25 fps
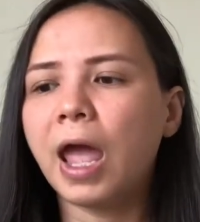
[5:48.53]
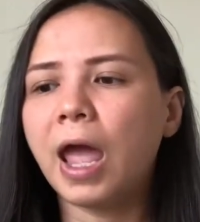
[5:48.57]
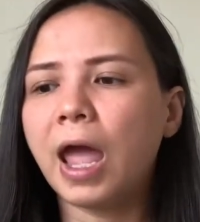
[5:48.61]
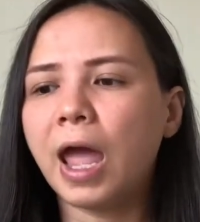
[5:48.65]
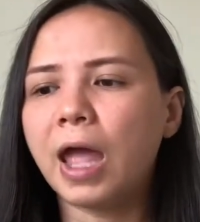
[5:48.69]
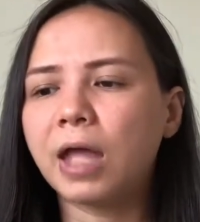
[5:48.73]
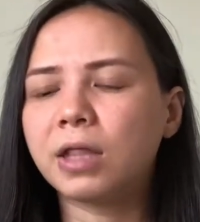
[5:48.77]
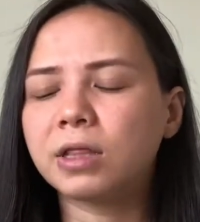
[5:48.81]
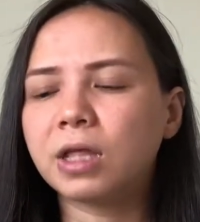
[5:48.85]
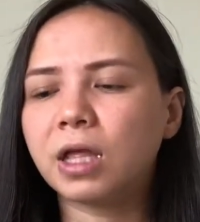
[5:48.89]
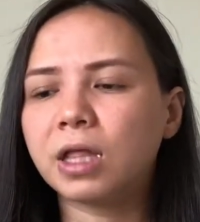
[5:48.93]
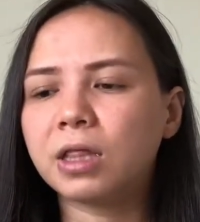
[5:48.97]

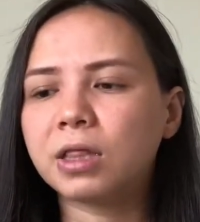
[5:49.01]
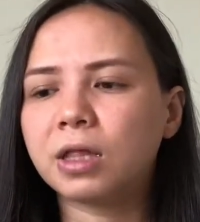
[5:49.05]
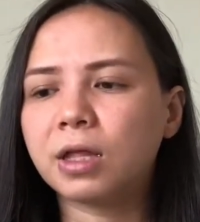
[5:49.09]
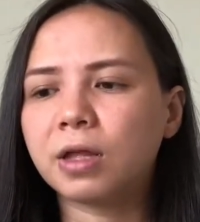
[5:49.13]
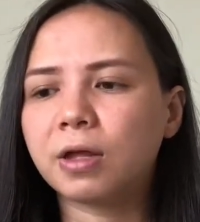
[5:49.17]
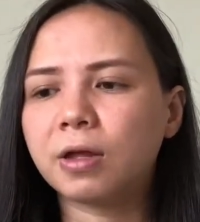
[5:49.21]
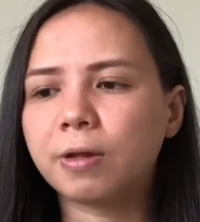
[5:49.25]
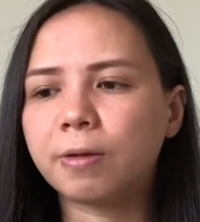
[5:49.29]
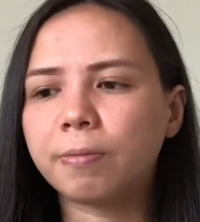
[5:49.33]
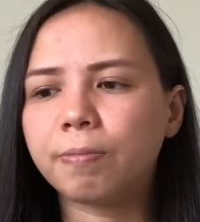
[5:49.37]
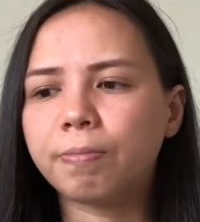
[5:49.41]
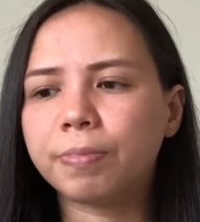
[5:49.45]
And then
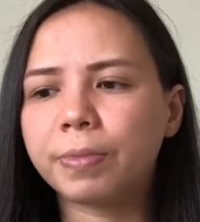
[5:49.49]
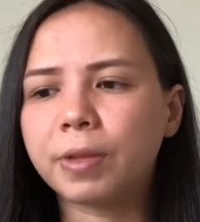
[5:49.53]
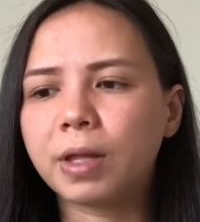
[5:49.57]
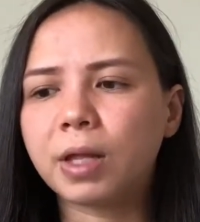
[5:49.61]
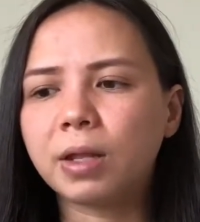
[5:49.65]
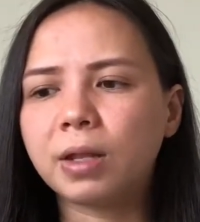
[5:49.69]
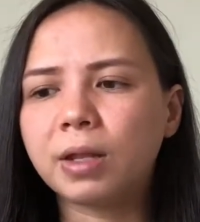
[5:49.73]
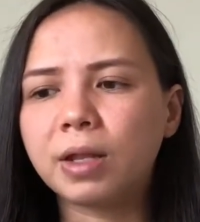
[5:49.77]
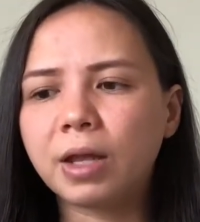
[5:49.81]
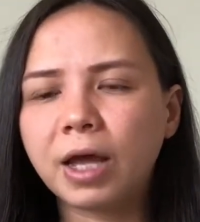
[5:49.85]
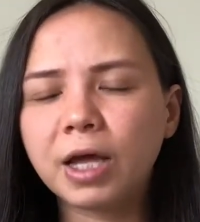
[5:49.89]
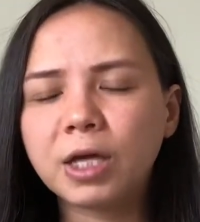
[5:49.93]
the
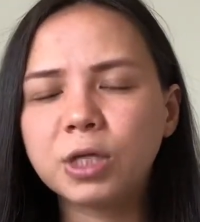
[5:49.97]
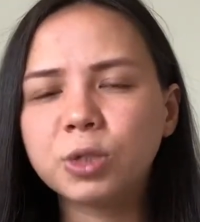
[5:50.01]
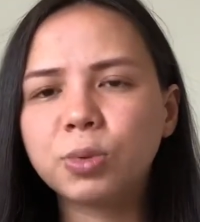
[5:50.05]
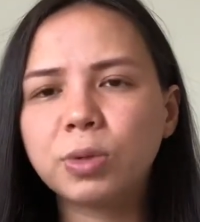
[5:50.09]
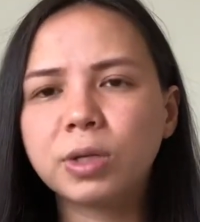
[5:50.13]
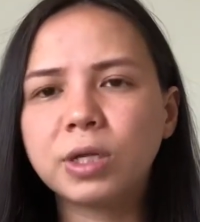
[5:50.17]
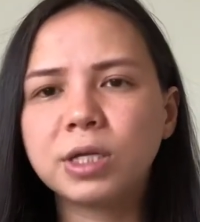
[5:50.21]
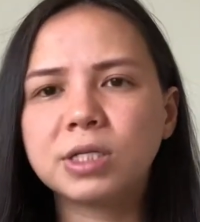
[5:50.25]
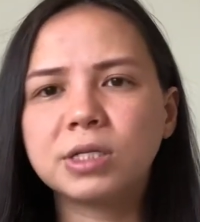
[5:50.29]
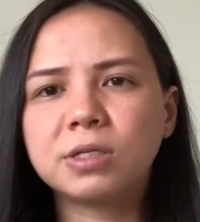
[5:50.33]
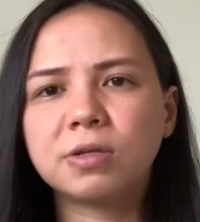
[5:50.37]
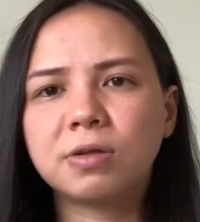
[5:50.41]
last
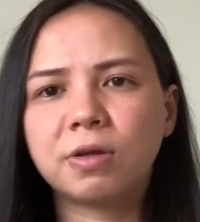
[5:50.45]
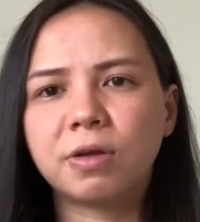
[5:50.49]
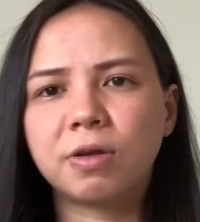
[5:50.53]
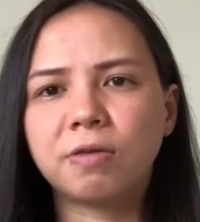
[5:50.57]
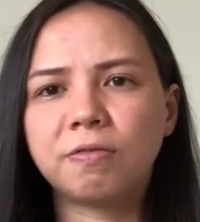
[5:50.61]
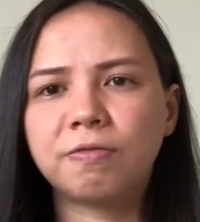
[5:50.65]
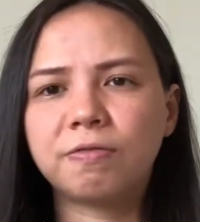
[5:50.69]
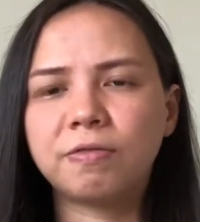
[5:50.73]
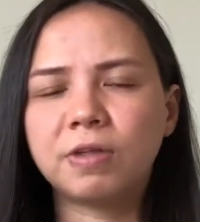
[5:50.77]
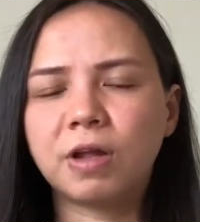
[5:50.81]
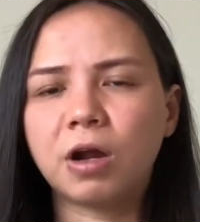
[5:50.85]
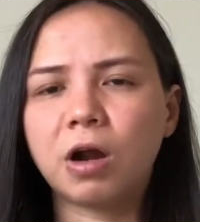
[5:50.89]
one is
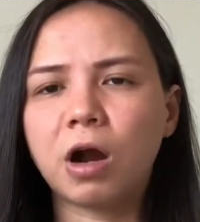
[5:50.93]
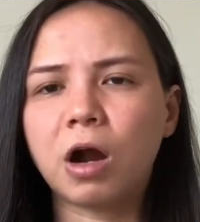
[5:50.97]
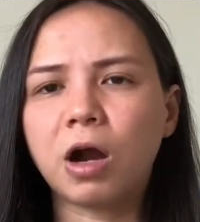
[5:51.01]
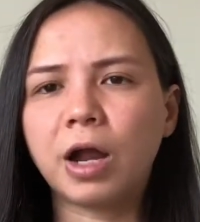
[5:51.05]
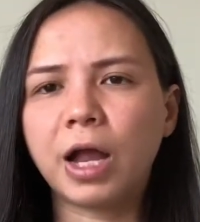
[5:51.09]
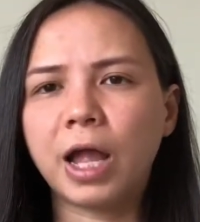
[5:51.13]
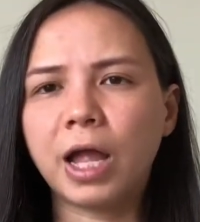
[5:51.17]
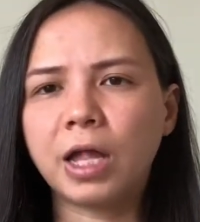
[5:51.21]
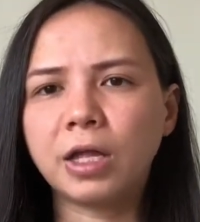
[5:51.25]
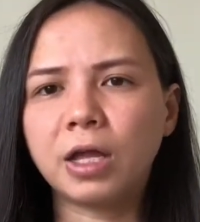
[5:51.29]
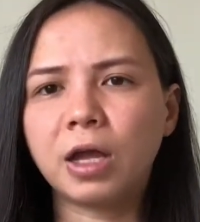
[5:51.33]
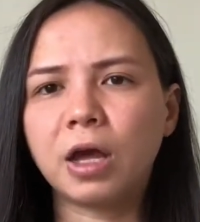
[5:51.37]
if there are
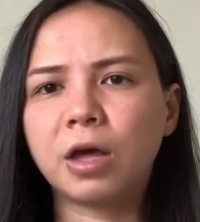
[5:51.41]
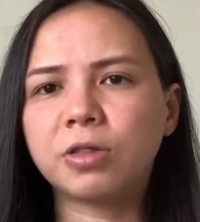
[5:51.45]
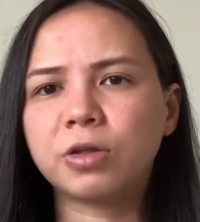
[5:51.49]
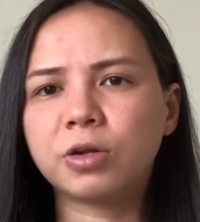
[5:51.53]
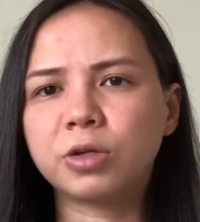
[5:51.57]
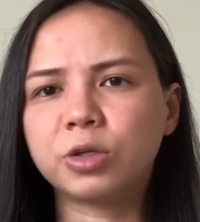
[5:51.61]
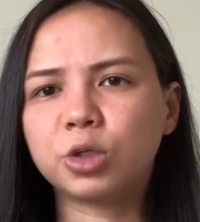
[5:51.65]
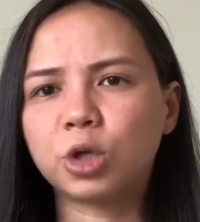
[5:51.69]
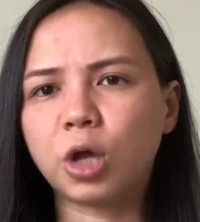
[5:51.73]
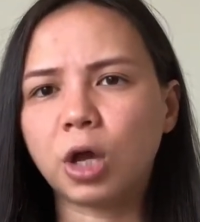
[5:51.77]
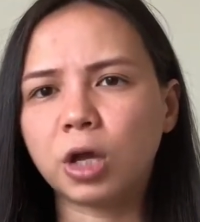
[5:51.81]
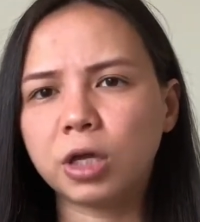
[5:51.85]
any other
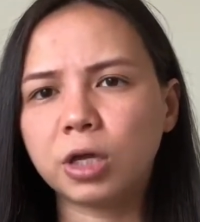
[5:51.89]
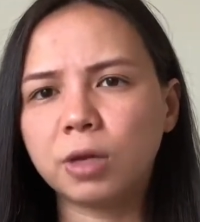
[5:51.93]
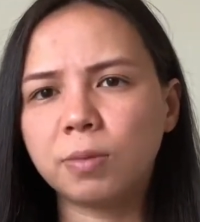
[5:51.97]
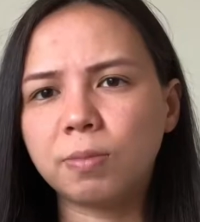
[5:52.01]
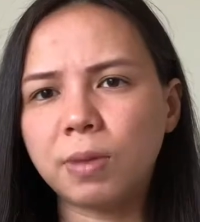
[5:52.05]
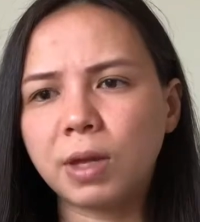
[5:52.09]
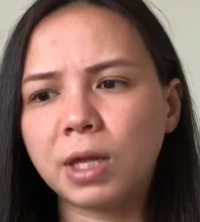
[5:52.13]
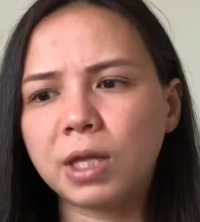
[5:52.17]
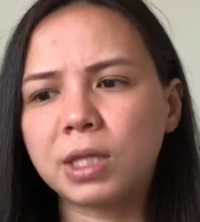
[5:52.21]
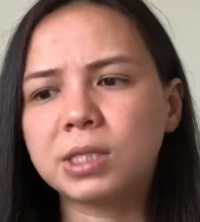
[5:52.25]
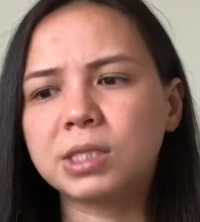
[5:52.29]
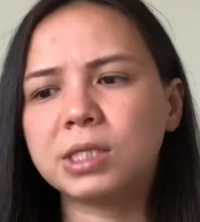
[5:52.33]

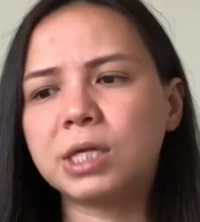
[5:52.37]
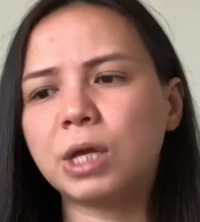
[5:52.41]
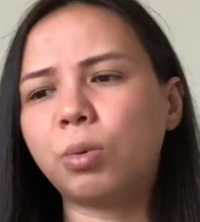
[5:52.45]
documents.